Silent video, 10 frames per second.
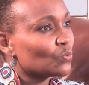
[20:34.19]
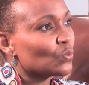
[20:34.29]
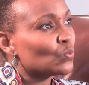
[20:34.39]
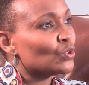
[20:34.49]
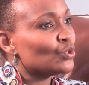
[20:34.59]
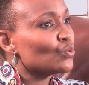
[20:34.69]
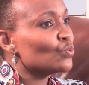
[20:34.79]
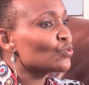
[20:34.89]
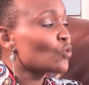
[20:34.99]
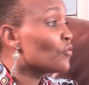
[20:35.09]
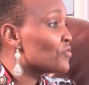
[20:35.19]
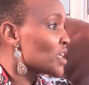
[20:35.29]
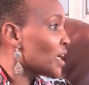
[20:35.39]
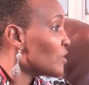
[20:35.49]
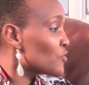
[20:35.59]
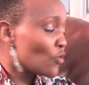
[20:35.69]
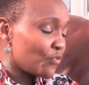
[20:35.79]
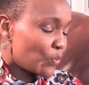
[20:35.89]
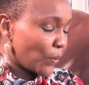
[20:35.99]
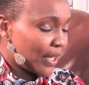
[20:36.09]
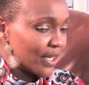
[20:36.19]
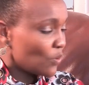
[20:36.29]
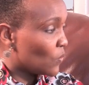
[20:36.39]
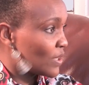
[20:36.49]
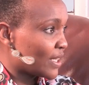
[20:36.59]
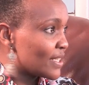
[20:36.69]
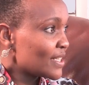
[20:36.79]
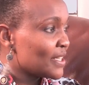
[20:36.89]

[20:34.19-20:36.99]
We would do software and all that.